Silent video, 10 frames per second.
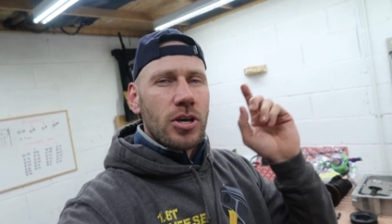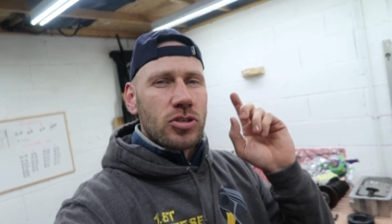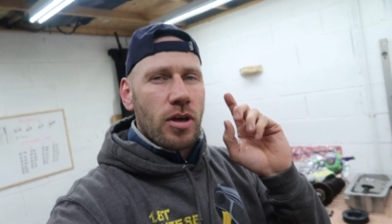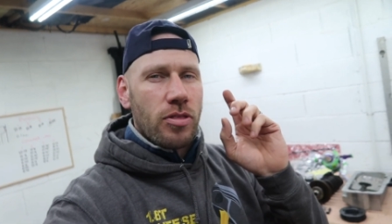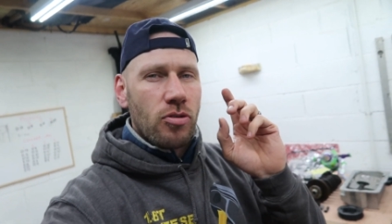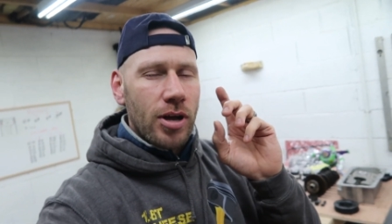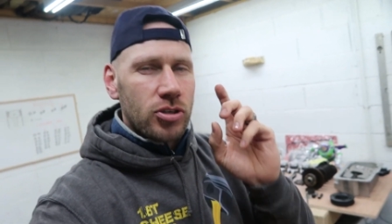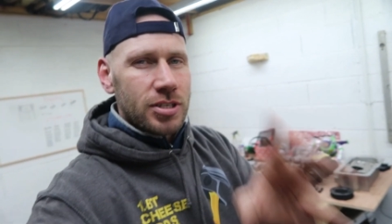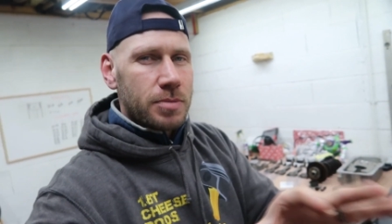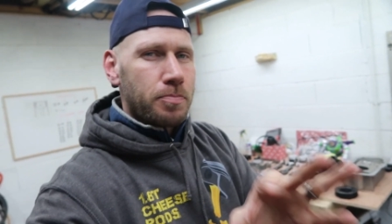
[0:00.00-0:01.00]
so I thought
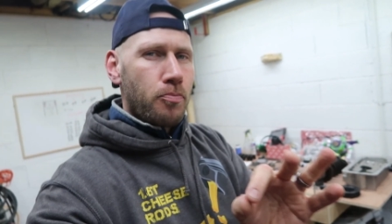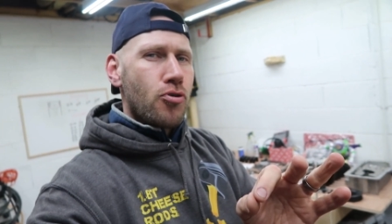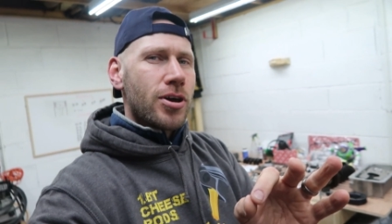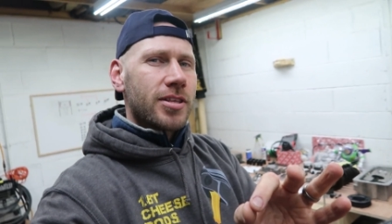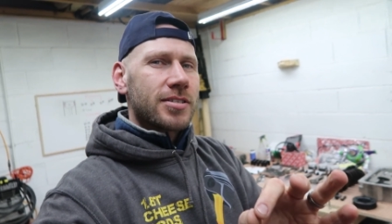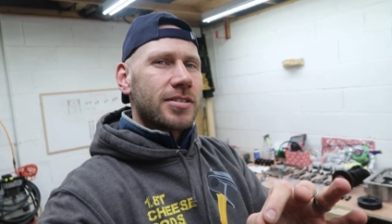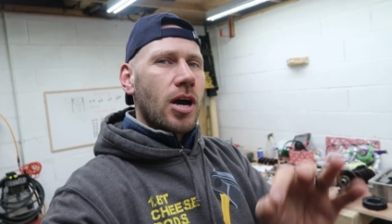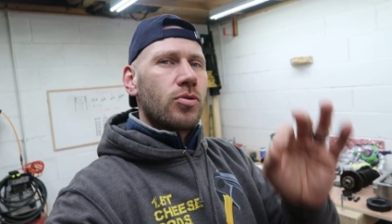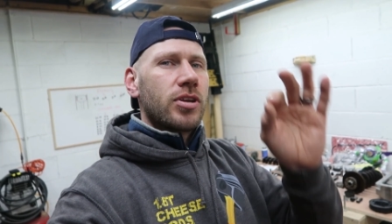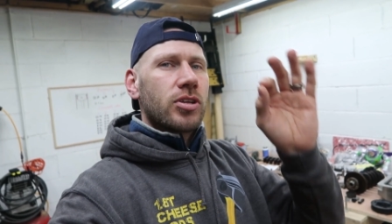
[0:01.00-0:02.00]
I'd just break this
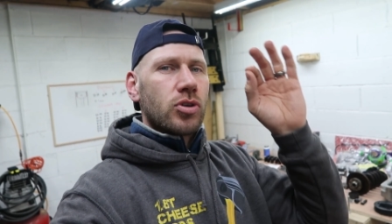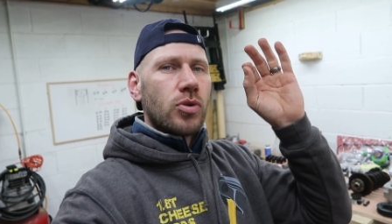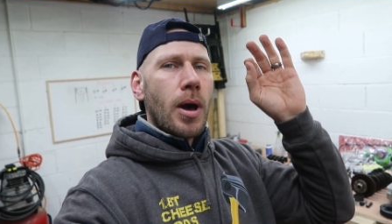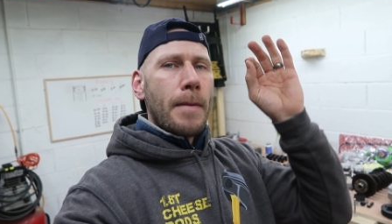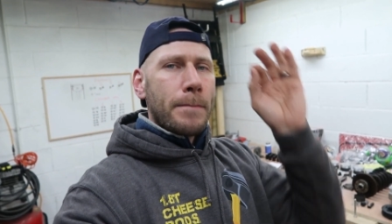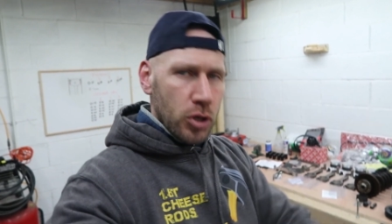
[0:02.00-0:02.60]
down into